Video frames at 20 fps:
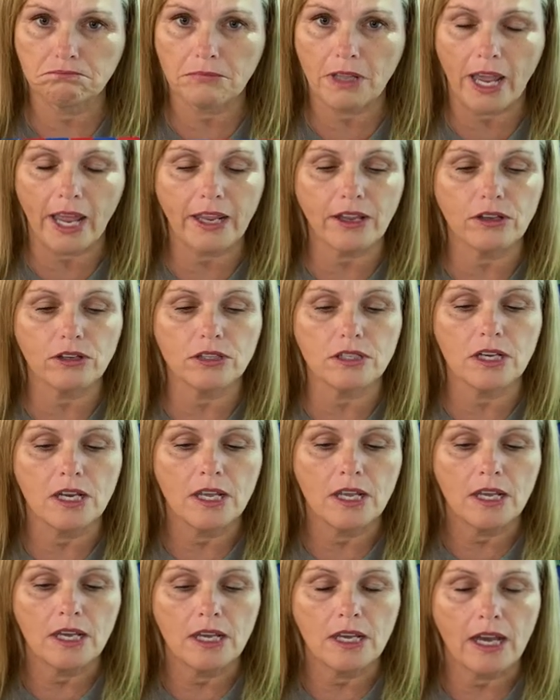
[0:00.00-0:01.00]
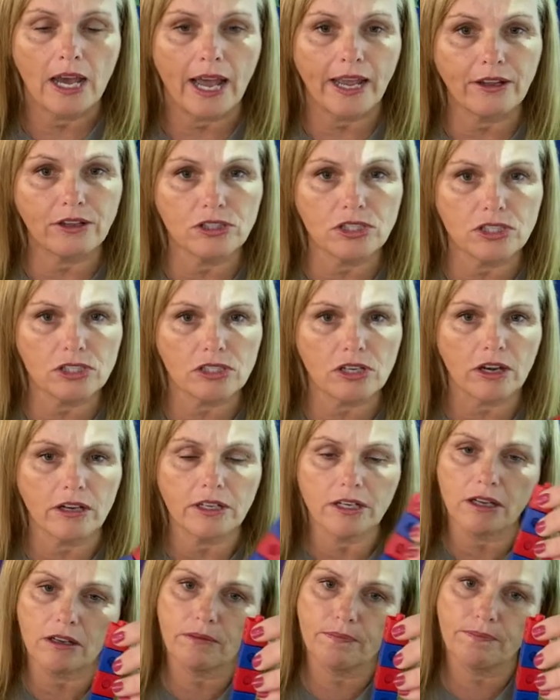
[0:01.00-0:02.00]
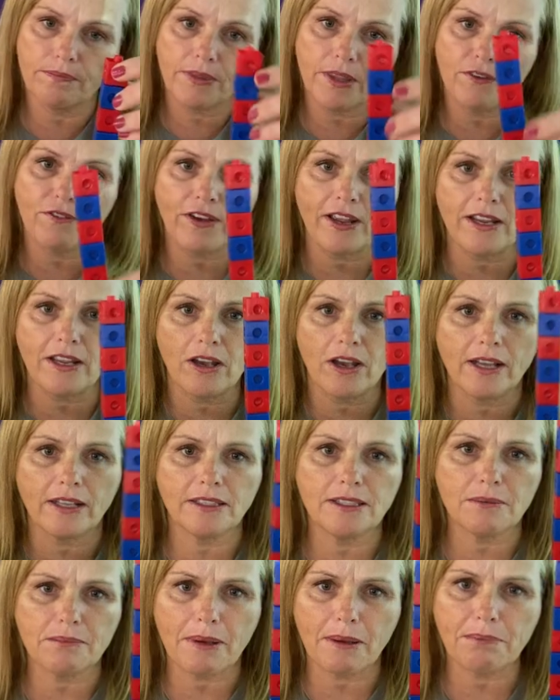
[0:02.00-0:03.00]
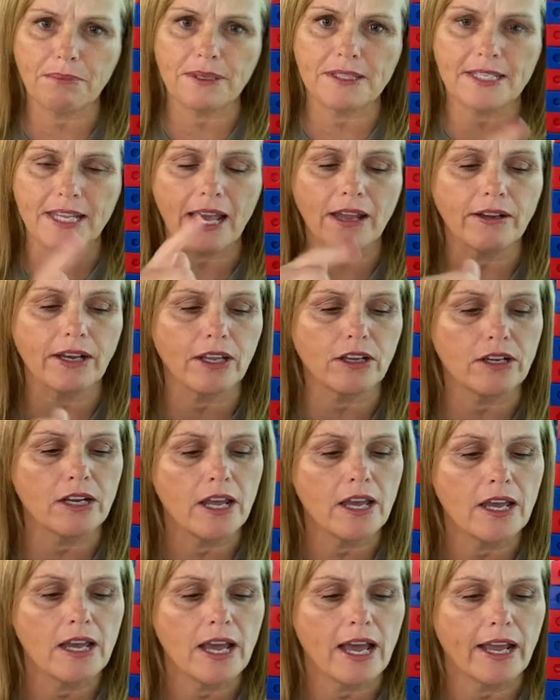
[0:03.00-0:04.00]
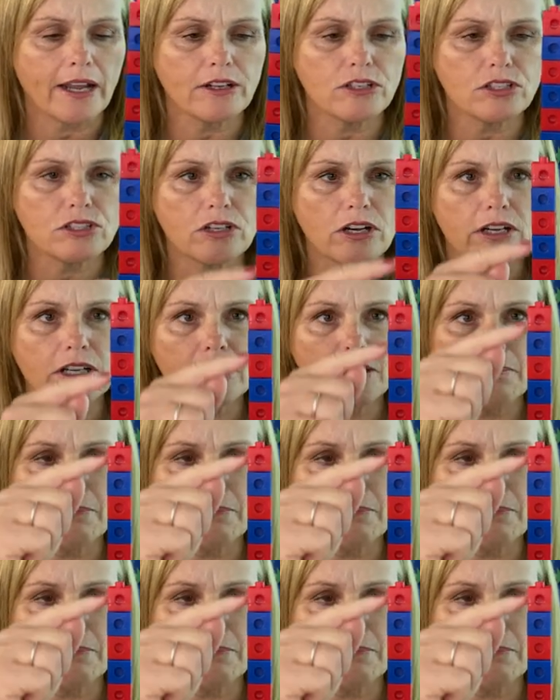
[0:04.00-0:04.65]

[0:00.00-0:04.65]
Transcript: I could, I could start, if I held them up and down, I could, I could start at the